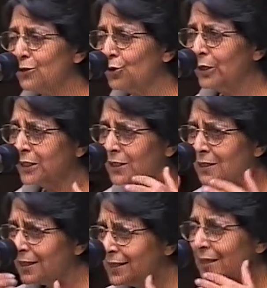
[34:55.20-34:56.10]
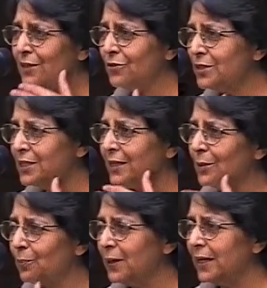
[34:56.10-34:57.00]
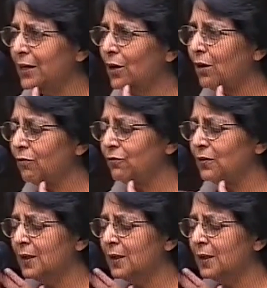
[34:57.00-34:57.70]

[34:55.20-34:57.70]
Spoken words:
So it's interesting, the play of